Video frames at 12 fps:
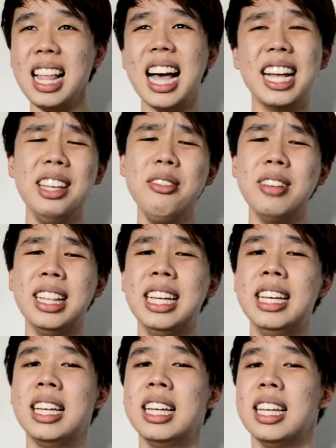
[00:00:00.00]
I didn't
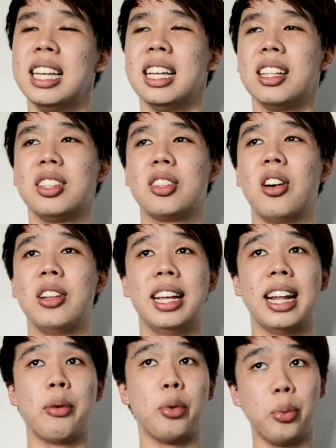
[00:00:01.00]
really thought
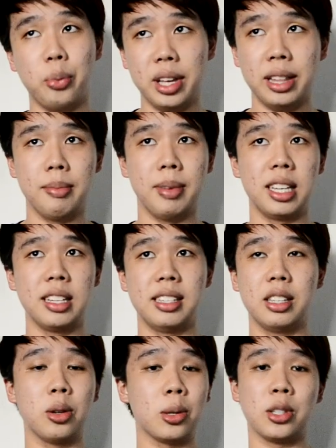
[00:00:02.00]
that I would win because
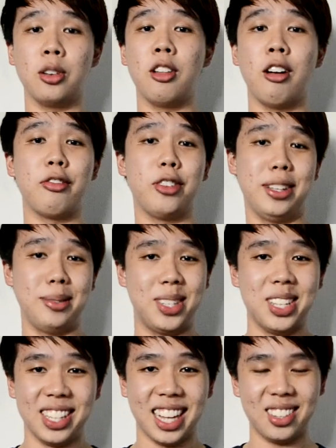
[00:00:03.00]
it took so long for them
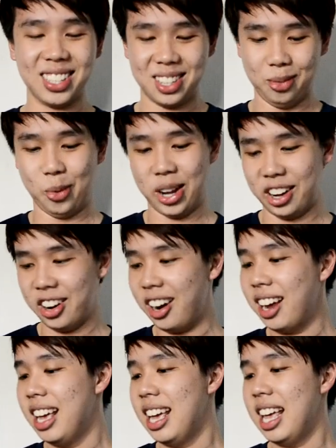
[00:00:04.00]
to announce the winner,
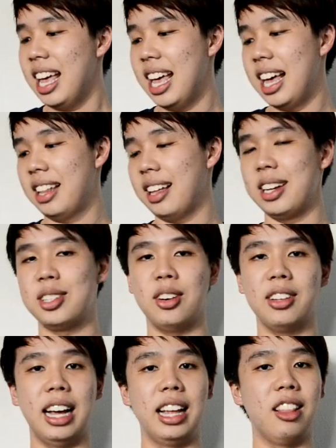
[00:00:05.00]
and I
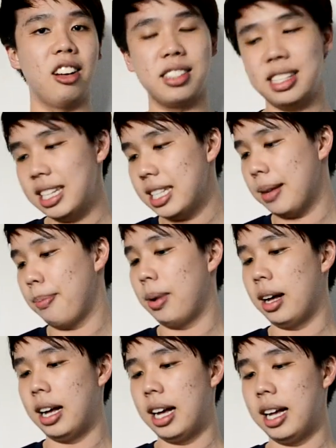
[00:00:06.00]
thought I lost it,
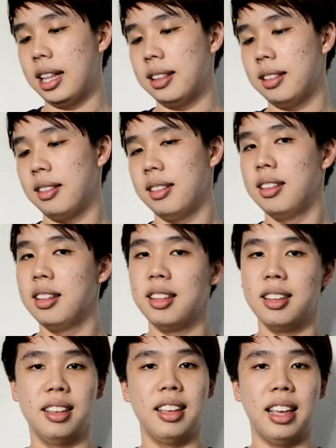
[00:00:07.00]
but
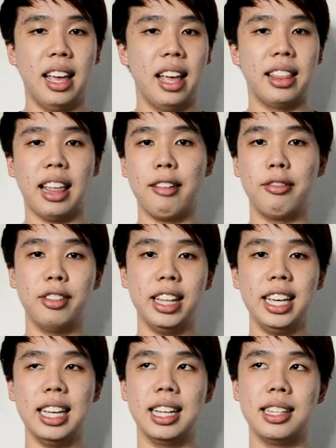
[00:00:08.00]

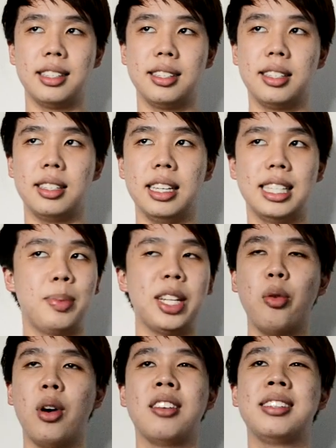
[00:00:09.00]
thankfully it's it's been
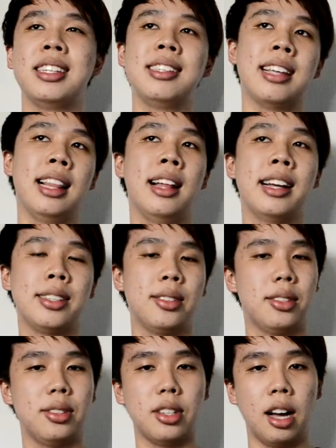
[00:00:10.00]
a while since I
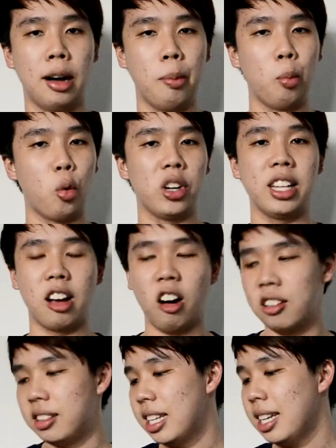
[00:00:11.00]
last um, won the
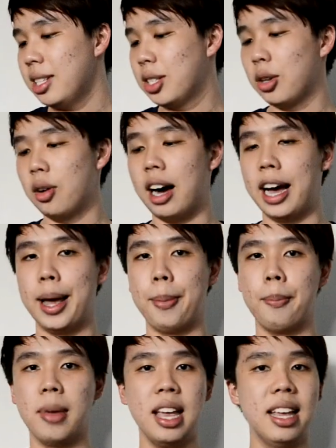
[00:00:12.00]
contest, so
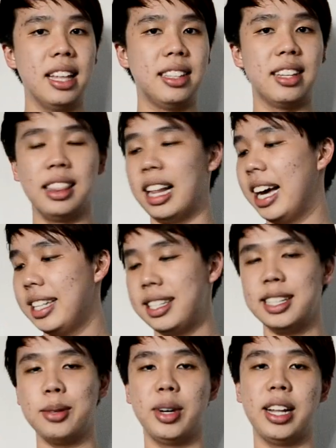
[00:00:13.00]
I'm
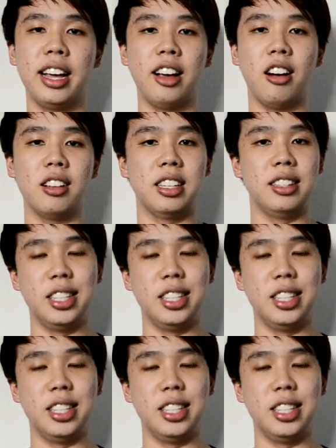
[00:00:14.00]
delighted when I got the